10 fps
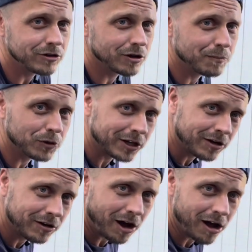You can put
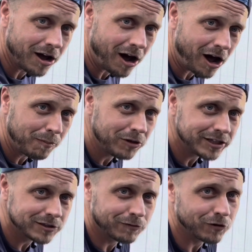the uh,
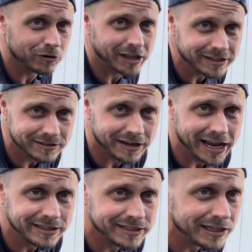obelisk for less than
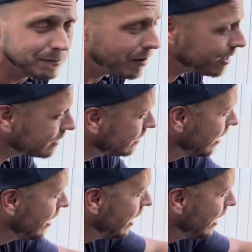18 bucks